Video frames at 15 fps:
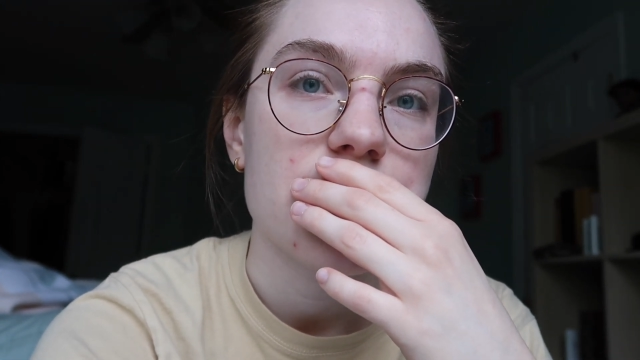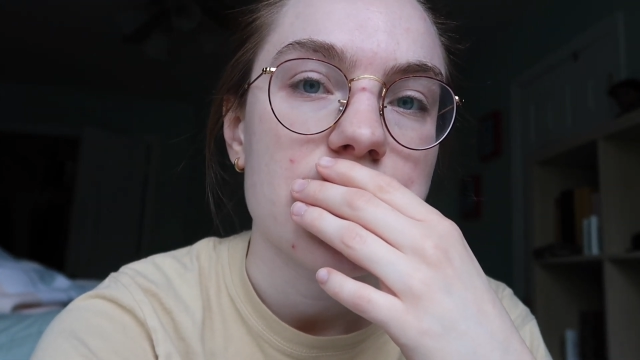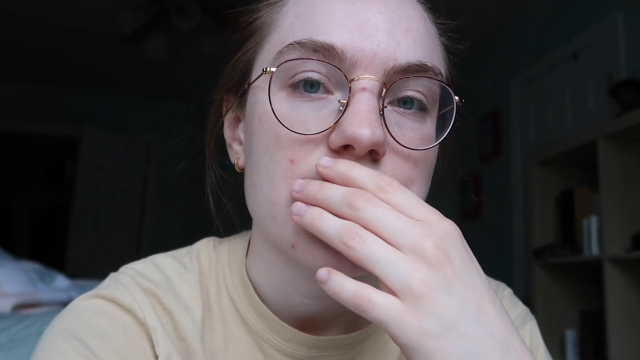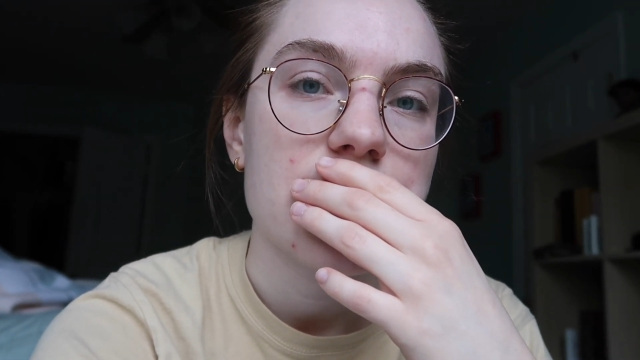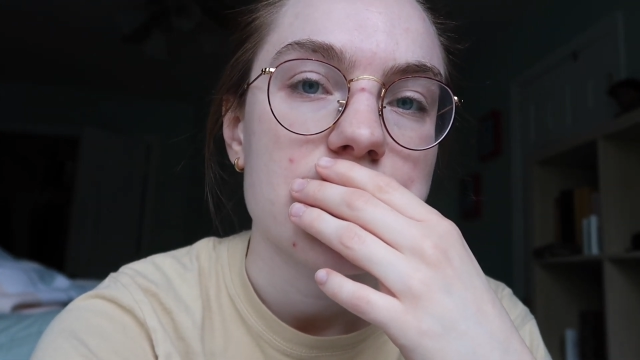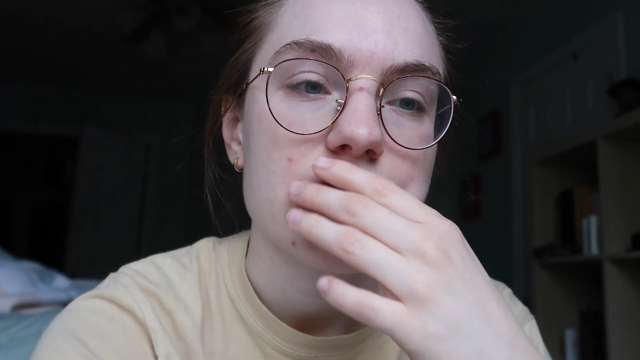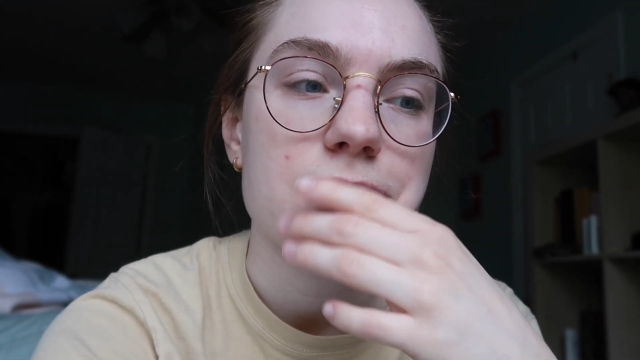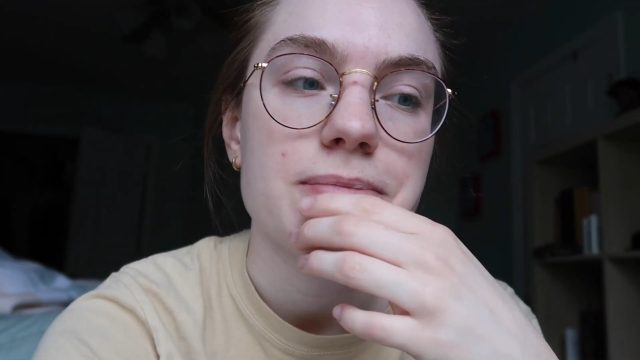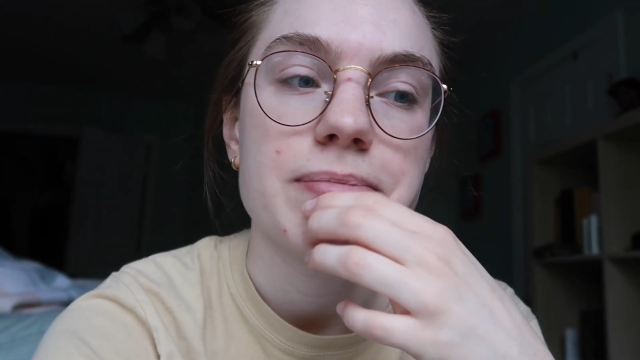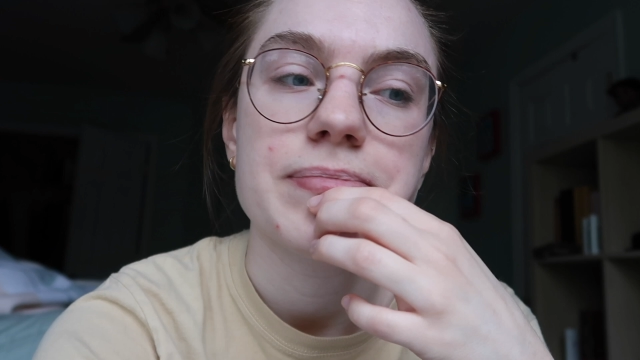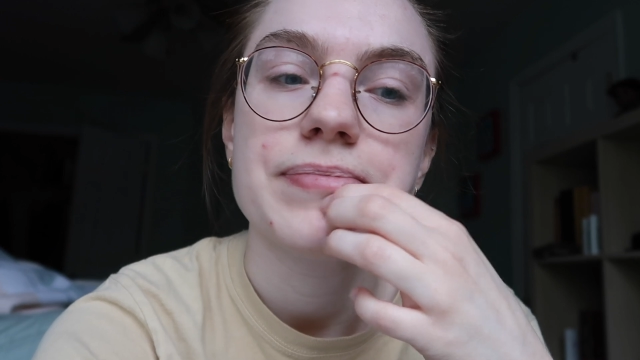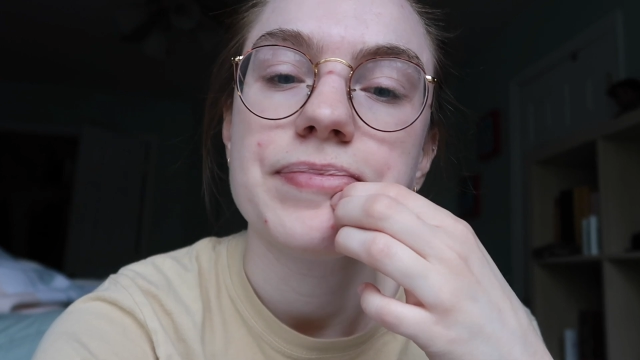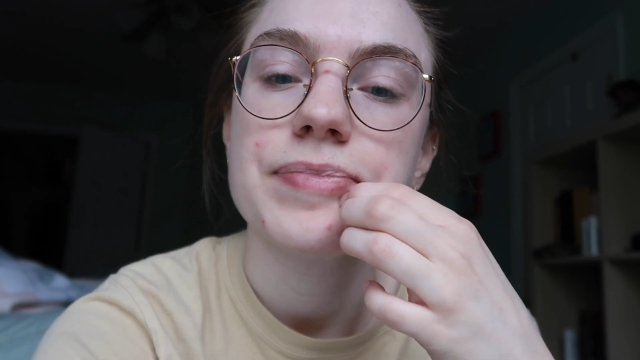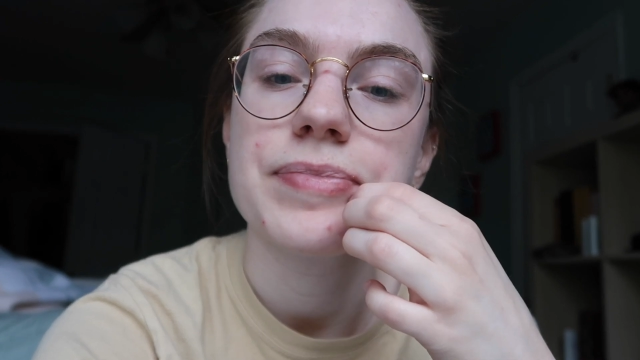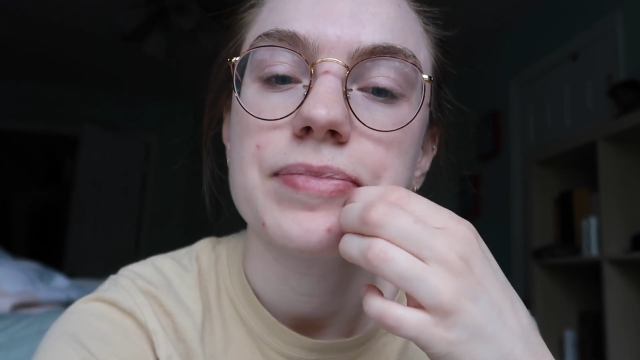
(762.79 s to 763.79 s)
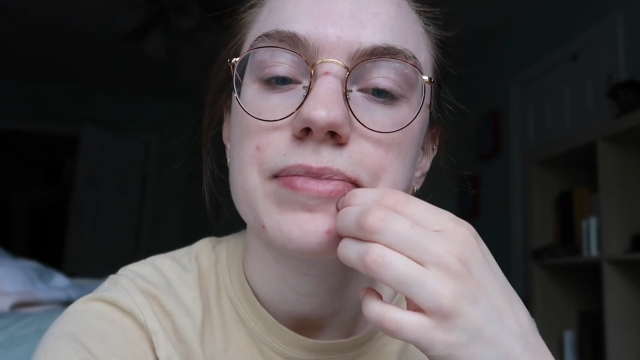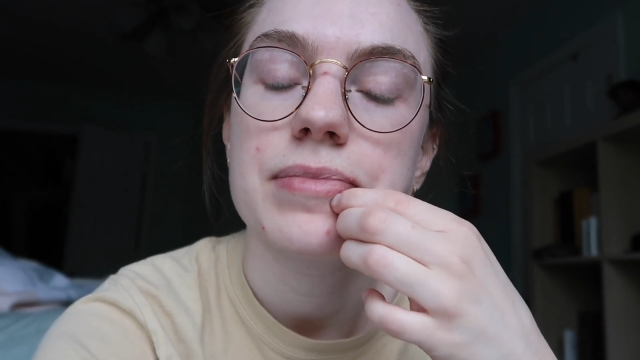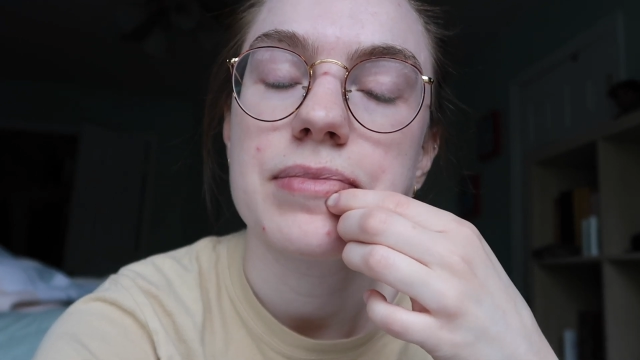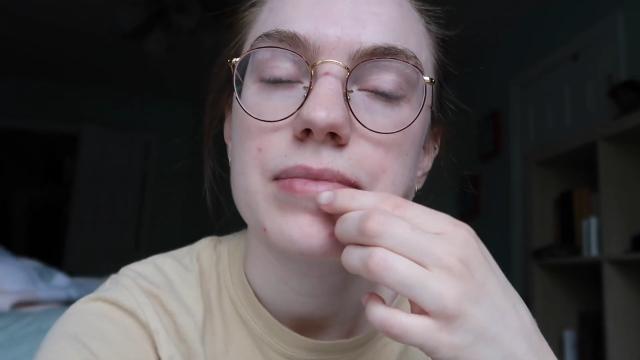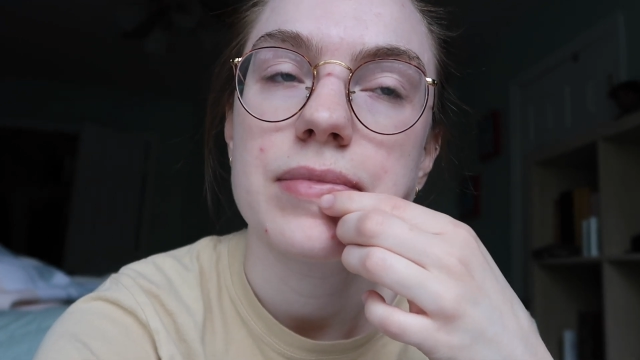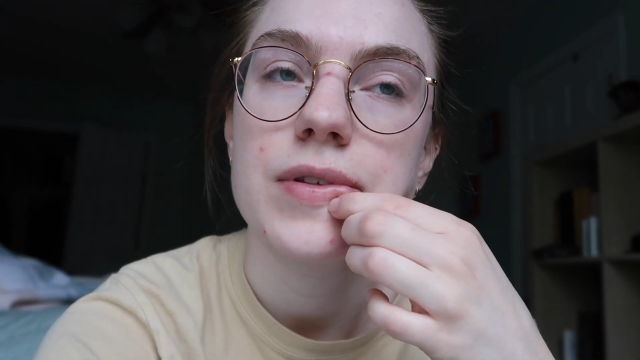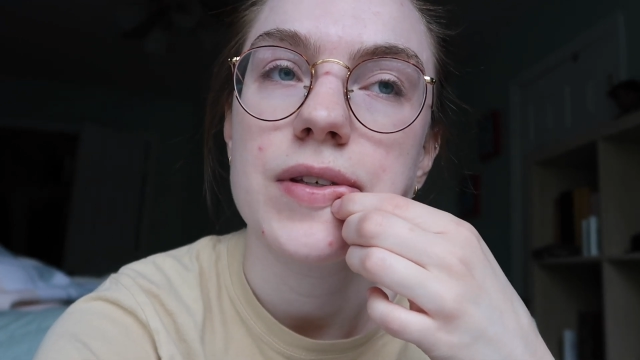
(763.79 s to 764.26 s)
days.
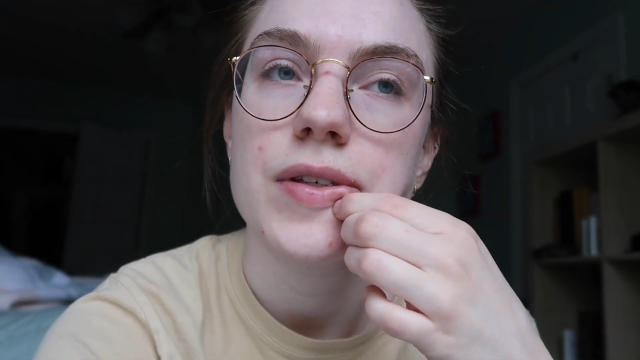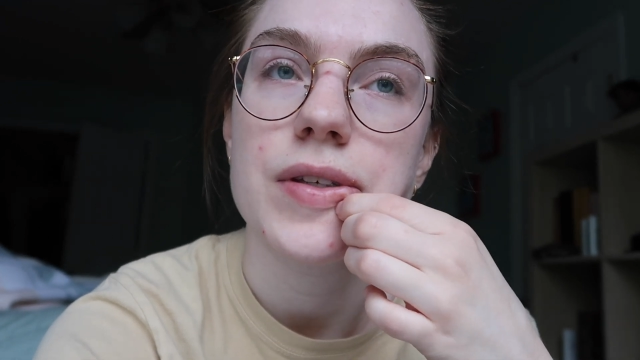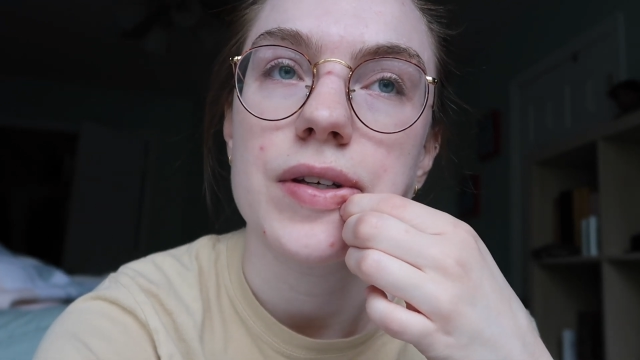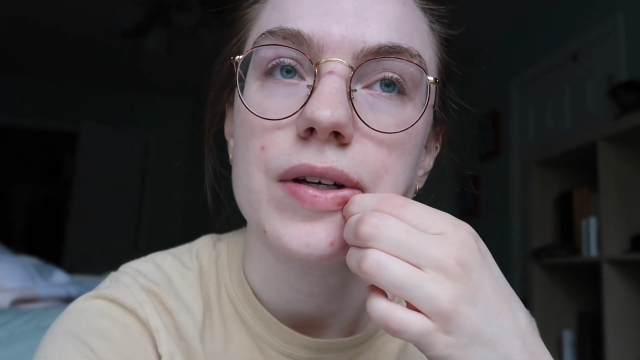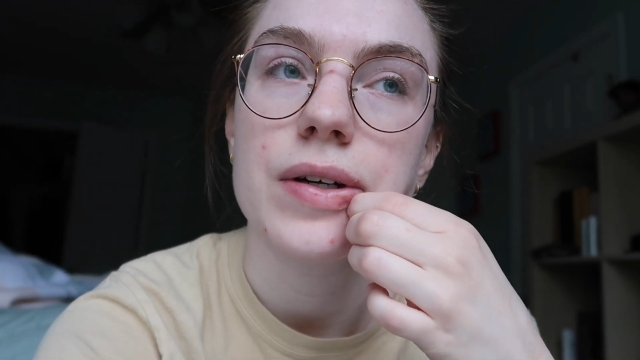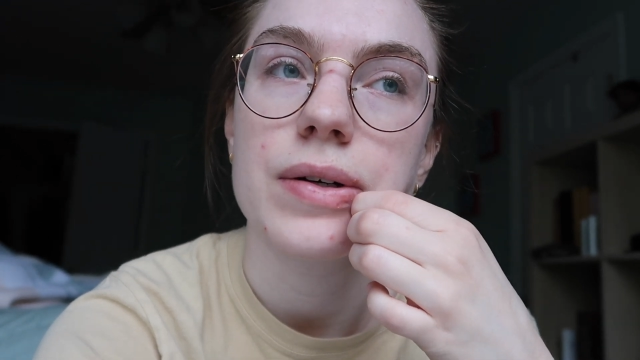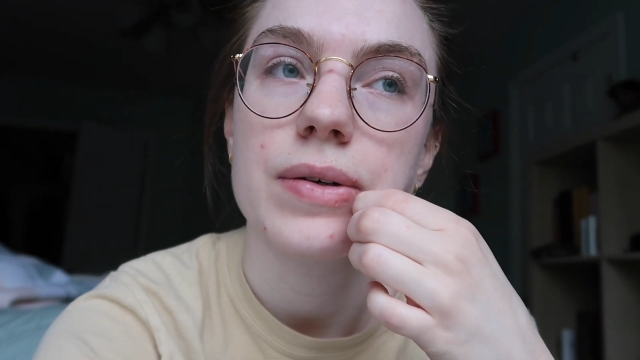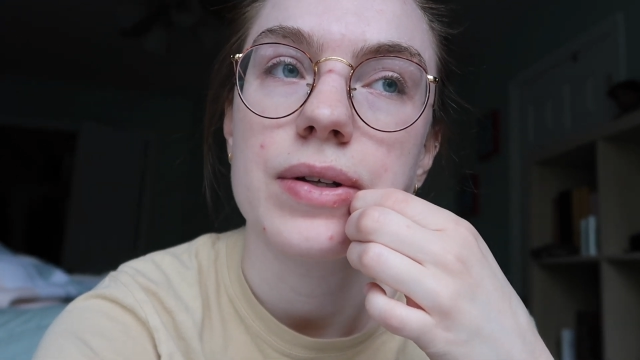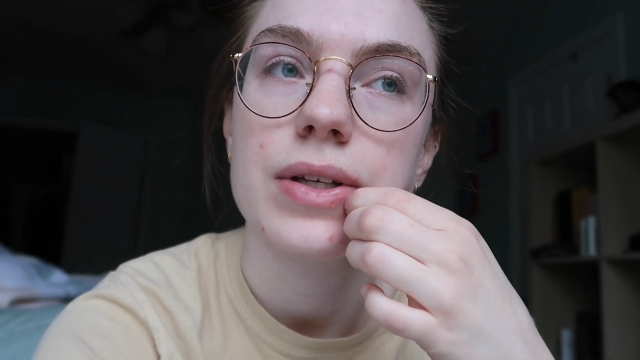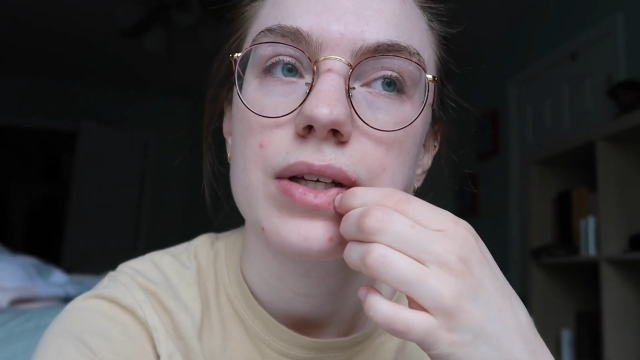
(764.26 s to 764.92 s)
So, oh